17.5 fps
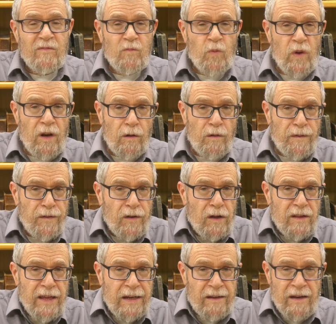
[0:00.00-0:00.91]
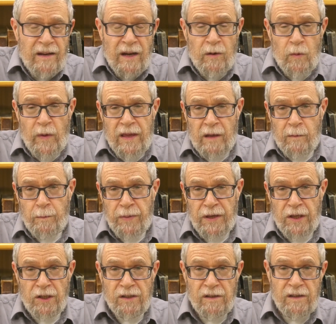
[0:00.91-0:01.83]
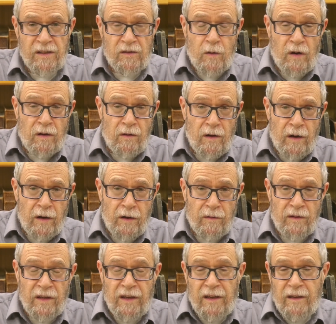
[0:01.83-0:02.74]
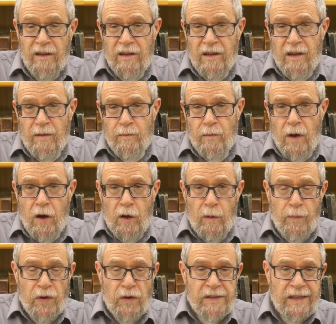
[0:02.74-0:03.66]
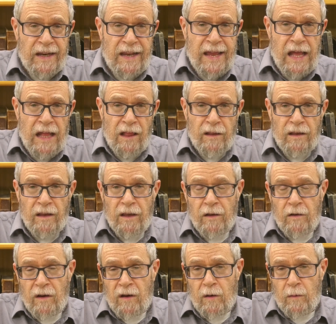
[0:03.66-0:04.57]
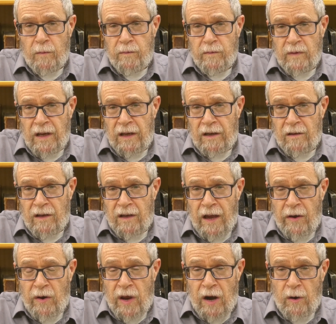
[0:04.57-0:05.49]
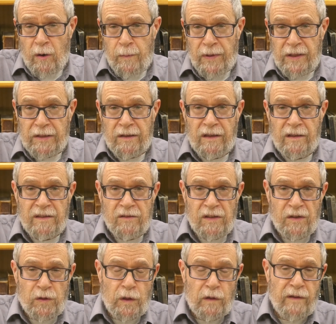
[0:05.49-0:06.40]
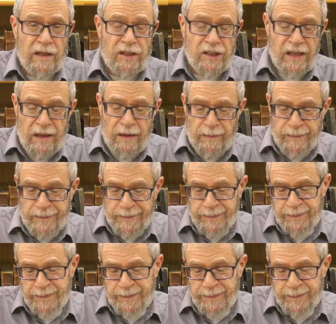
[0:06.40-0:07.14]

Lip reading: we don't feel that it in any way impinges on our moral personality, on our ability to serve Hashem.